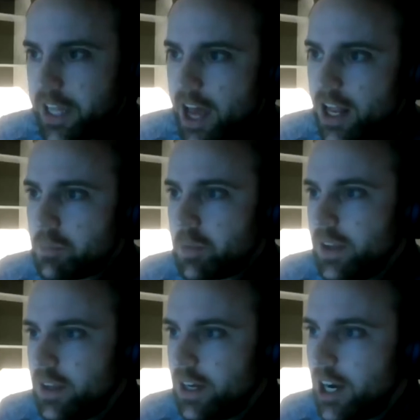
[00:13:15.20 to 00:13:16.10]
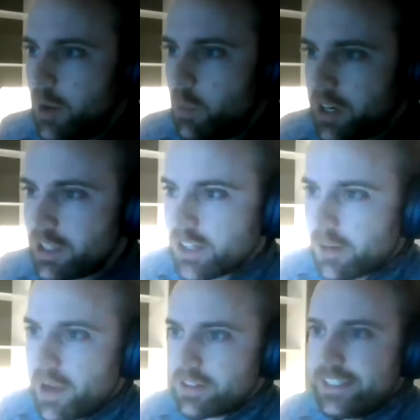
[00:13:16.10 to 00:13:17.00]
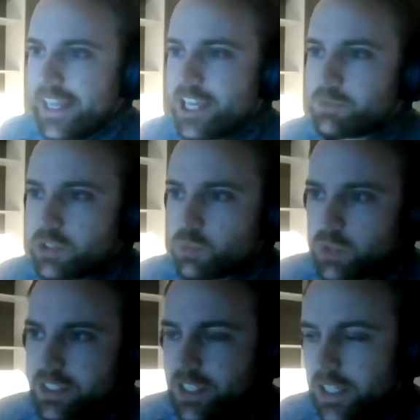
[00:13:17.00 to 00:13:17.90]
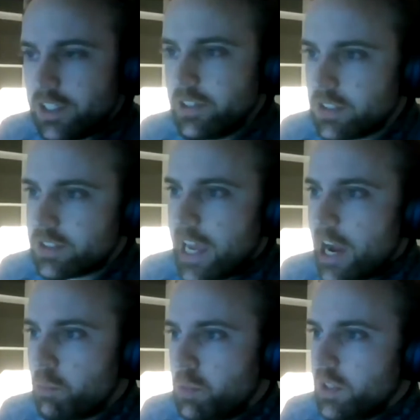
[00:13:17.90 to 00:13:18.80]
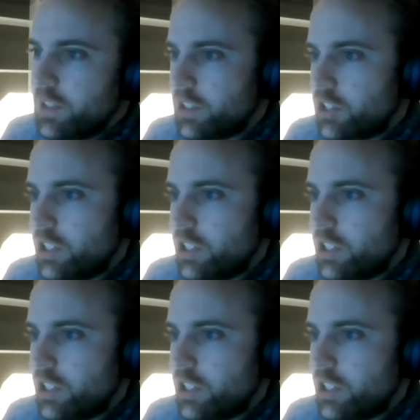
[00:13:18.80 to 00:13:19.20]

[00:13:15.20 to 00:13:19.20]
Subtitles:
that up, we're going to talk about Dansby's ridiculous output this